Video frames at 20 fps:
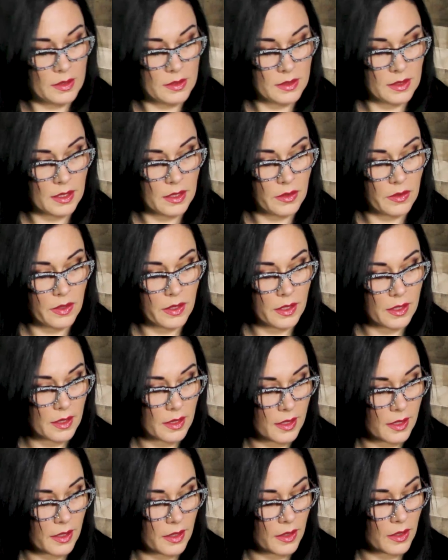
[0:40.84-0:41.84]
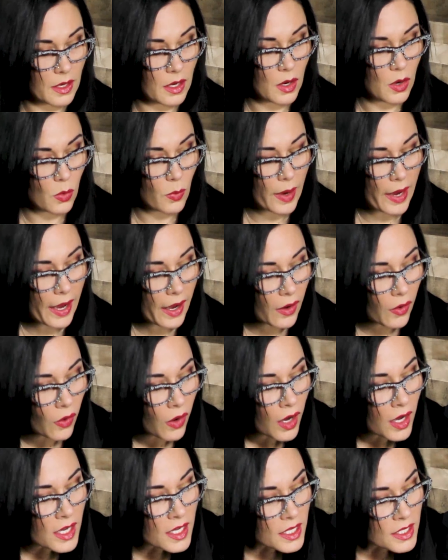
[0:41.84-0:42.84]
let's get her out of there. Oh,
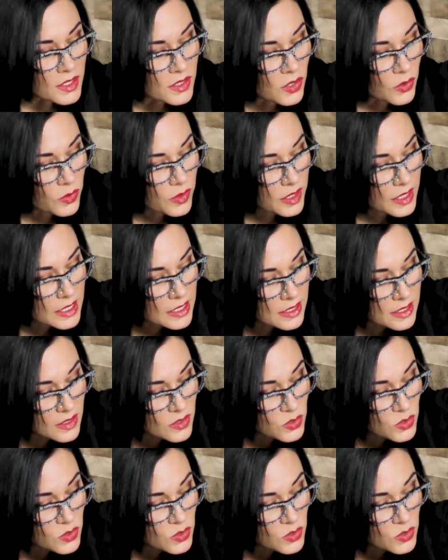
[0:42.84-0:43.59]
wow. So this